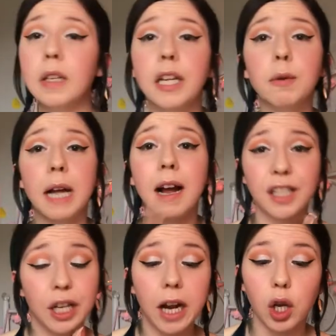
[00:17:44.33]
And there's
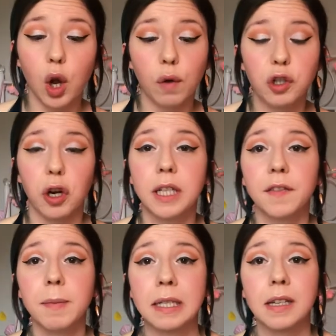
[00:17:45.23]
actually a lot of choice
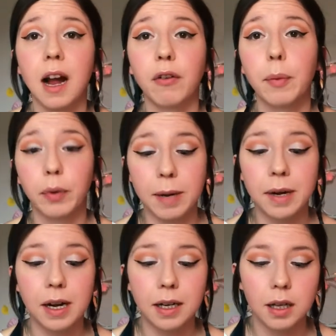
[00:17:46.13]
for the mascara in
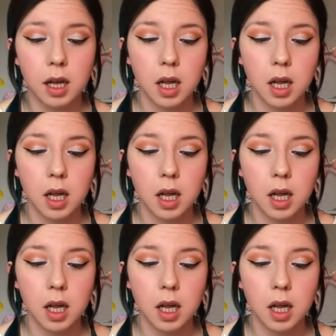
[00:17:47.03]
Primark.